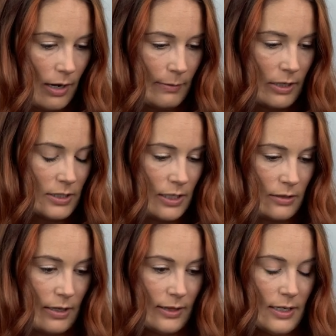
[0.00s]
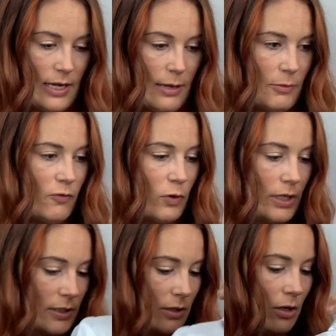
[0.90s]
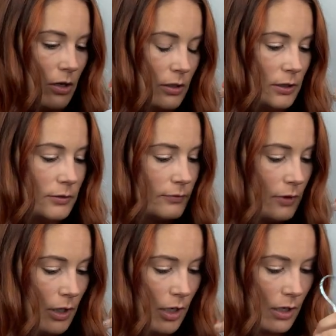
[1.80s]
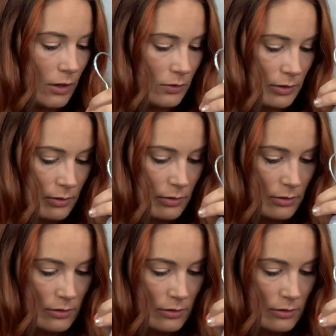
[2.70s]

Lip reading: I'm not seeing like the name of what it's called. Oh, it's